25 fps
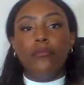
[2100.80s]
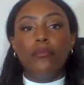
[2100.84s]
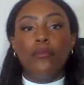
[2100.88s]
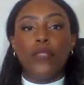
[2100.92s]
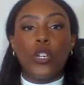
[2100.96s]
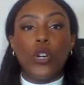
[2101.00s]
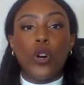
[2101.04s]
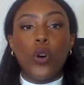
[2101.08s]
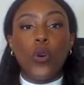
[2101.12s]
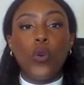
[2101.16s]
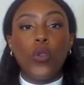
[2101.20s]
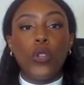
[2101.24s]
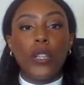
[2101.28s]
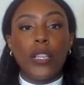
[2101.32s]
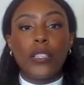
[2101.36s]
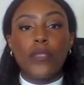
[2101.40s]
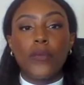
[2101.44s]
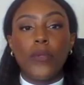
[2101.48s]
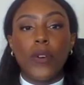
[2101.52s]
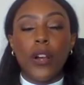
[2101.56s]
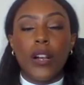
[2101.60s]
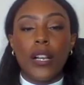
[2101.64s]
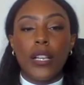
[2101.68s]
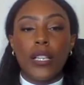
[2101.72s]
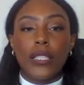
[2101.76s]
goal as
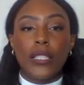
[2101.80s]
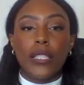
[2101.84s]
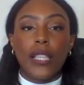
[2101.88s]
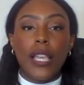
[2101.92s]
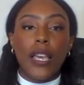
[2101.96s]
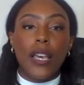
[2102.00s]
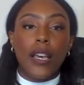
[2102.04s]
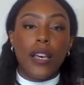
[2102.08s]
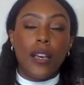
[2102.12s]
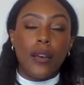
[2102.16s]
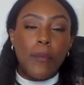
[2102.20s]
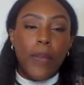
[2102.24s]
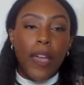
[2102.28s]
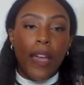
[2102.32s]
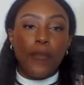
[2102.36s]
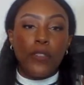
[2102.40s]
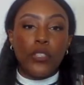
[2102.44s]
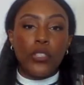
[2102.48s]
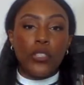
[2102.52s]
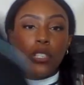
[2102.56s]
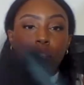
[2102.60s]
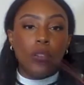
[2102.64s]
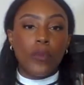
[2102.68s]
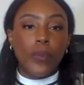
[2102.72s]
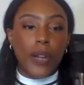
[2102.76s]
far as
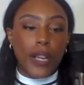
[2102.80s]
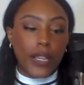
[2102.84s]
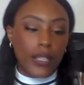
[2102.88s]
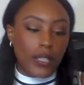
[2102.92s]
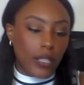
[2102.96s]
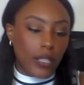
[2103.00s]
average sale price